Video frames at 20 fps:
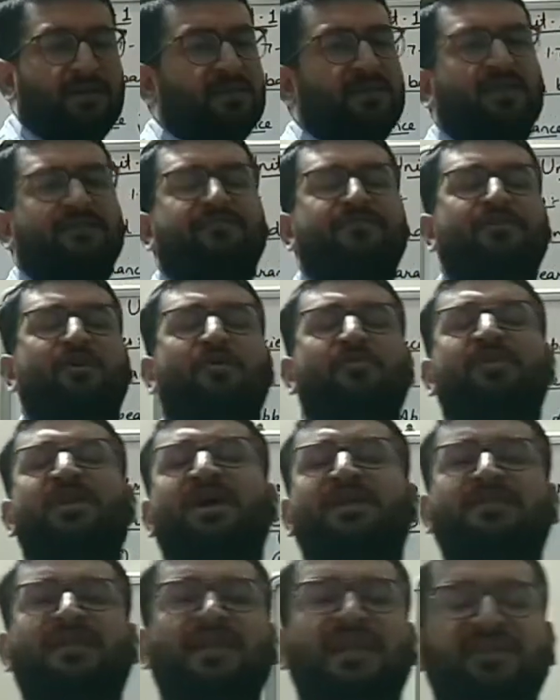The
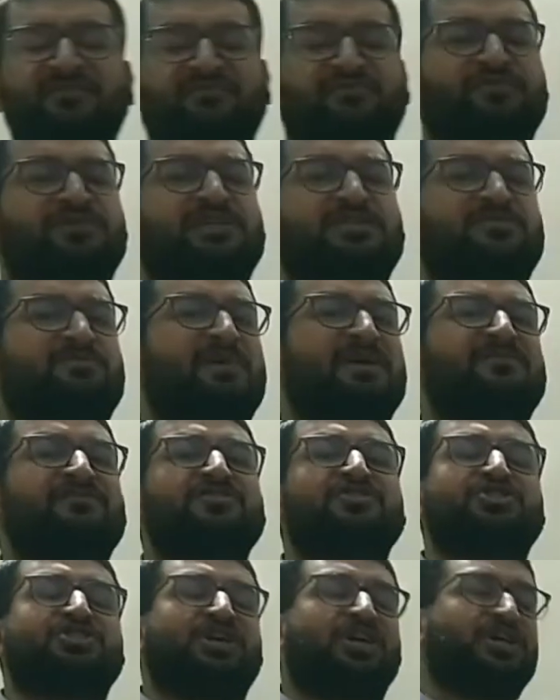phenomena, the life process by
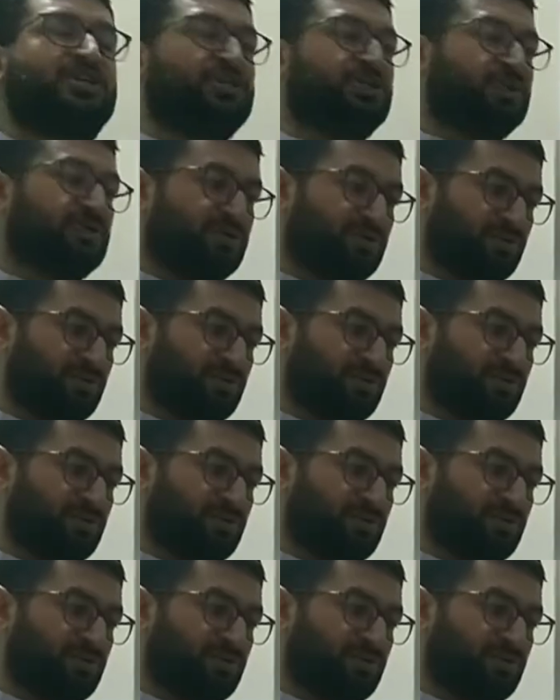which an